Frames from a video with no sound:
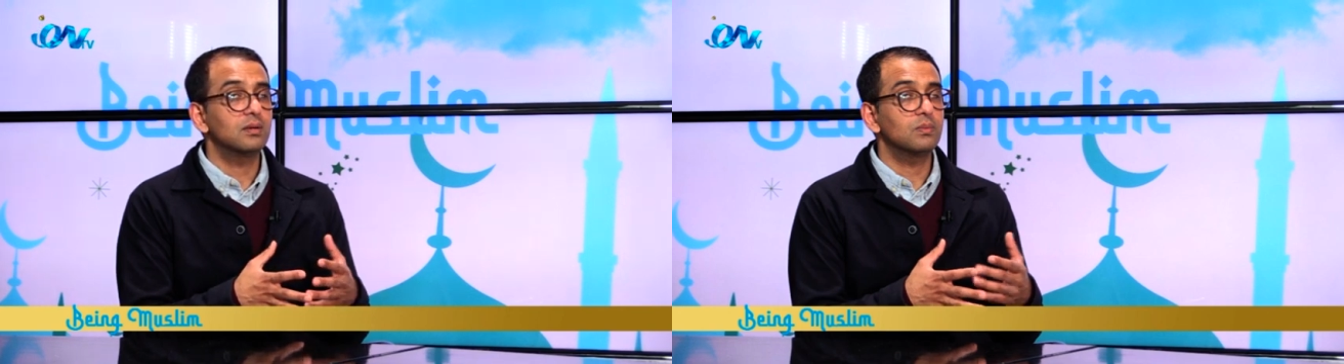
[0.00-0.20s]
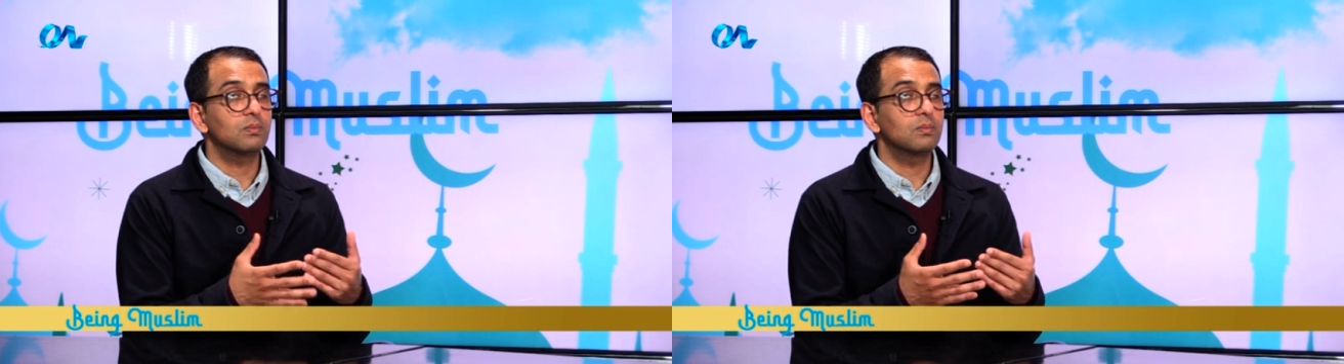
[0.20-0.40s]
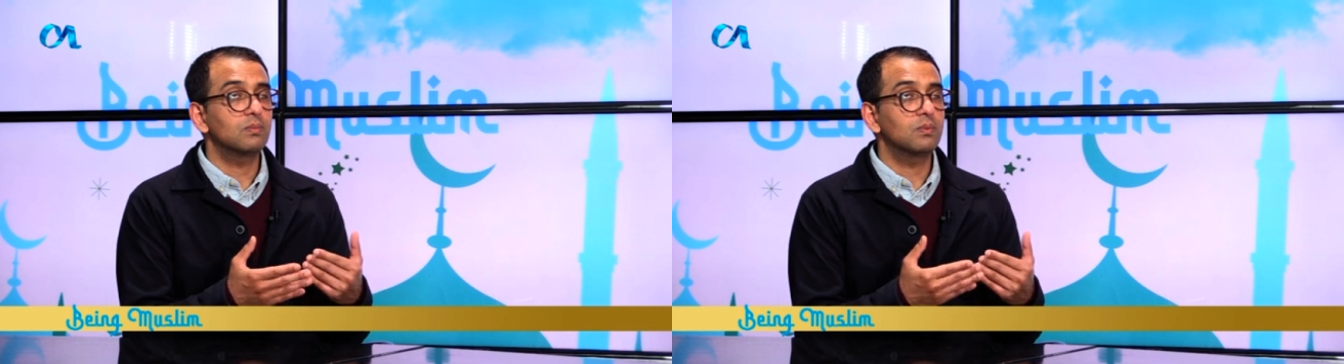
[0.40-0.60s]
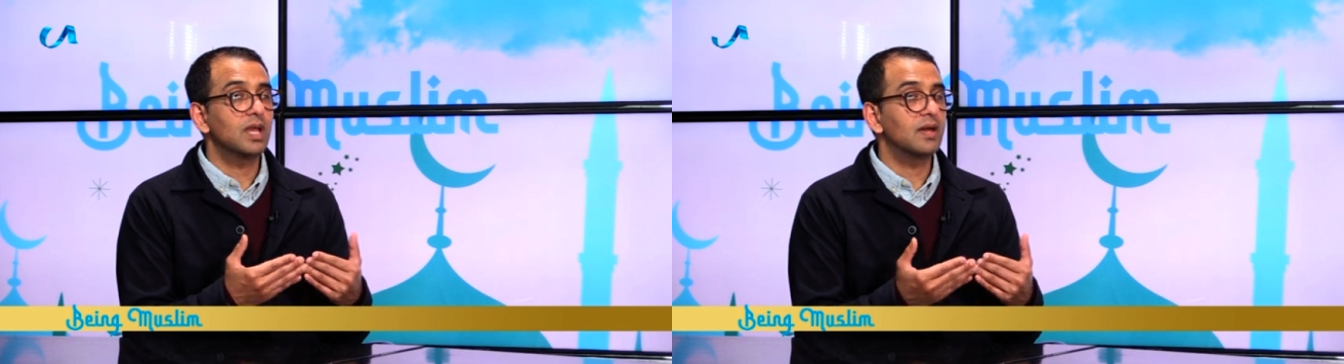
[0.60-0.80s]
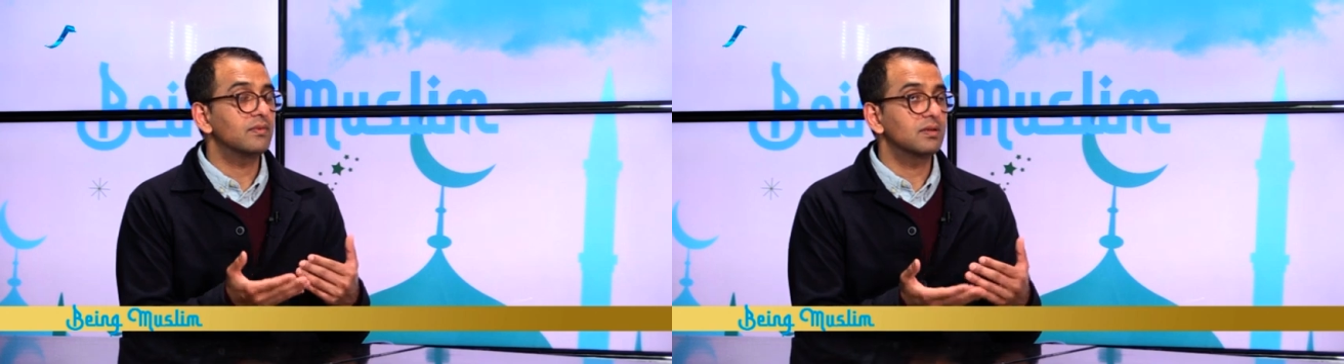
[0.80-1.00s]
we
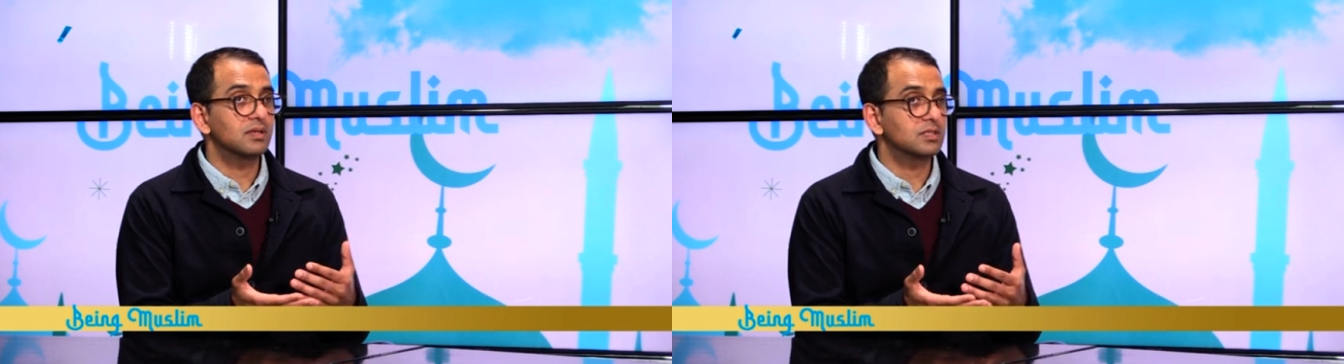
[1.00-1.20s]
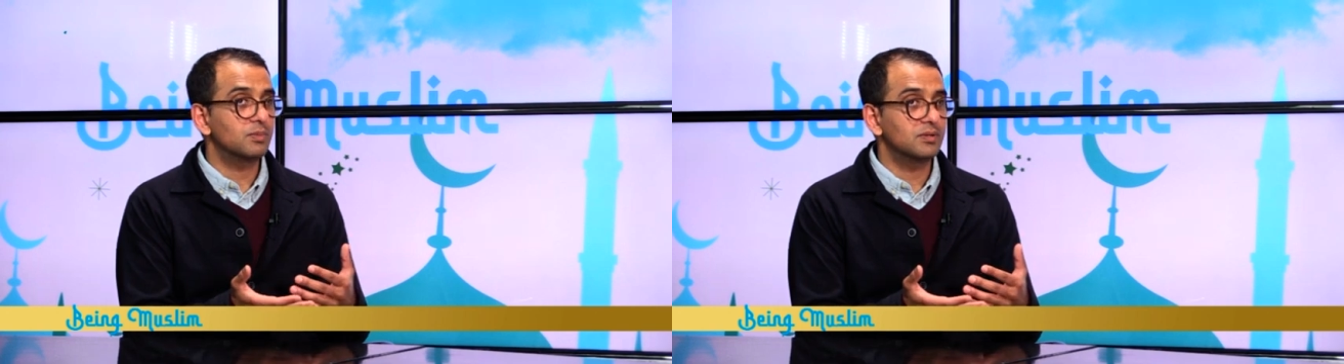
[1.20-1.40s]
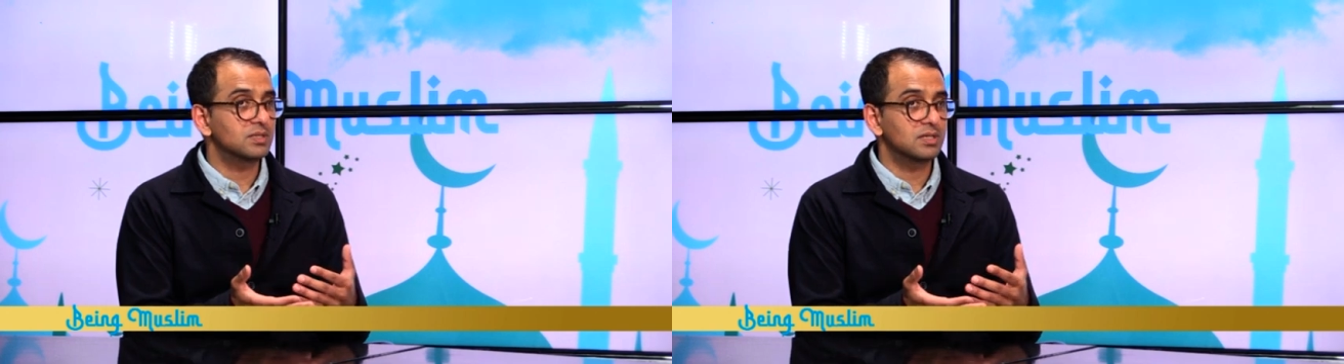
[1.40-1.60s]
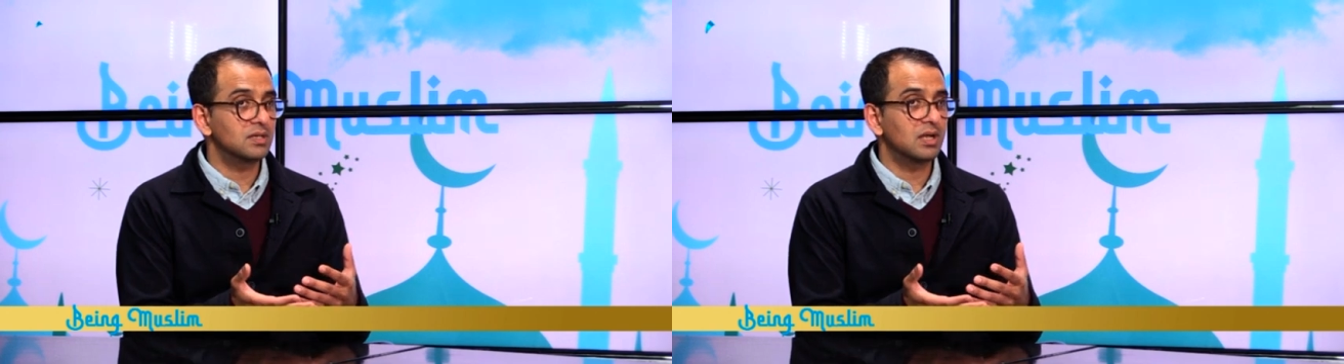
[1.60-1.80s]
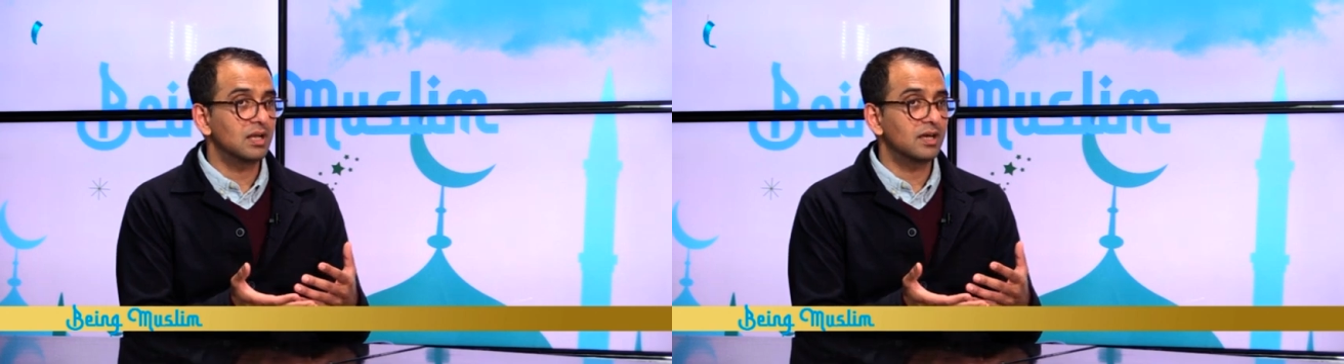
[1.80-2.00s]
haven't experienced it
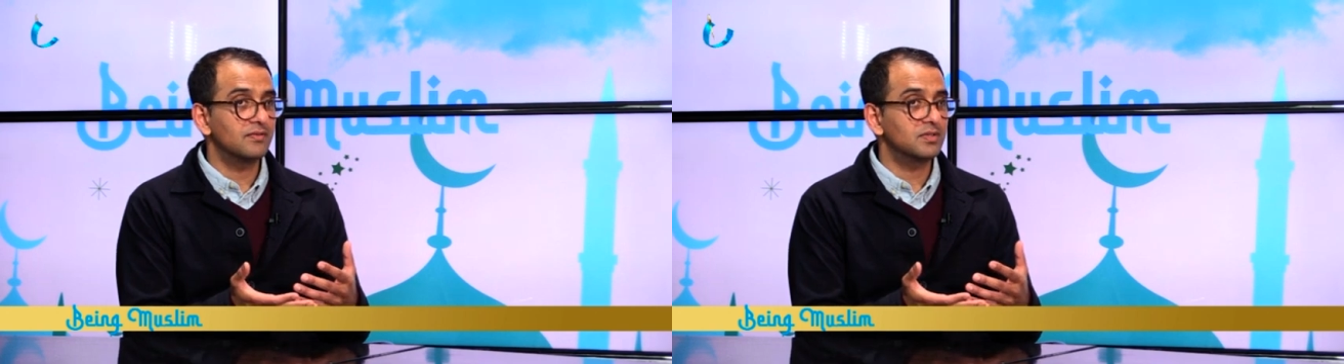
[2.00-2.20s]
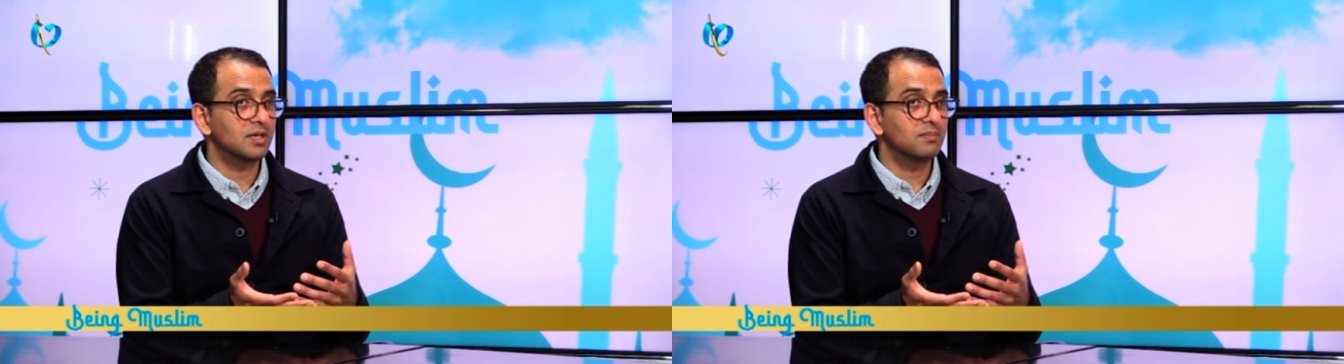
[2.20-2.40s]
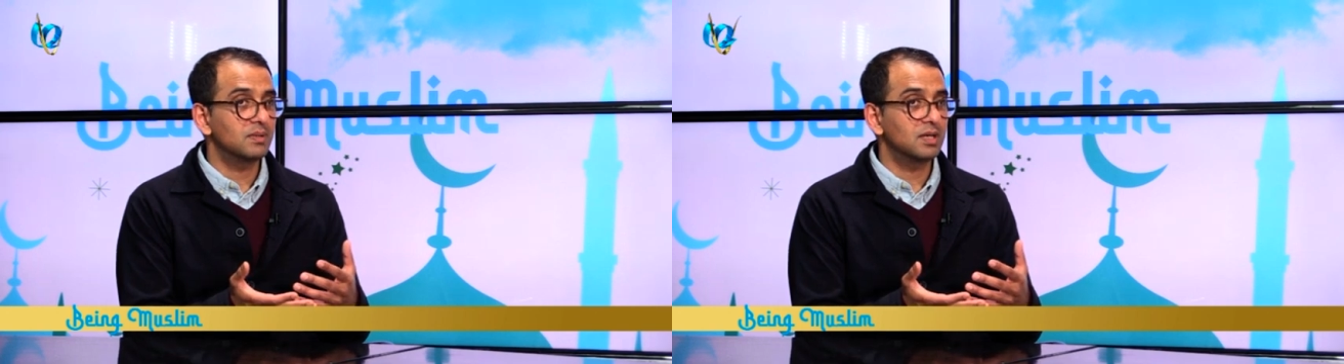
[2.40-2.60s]
in our lifetime.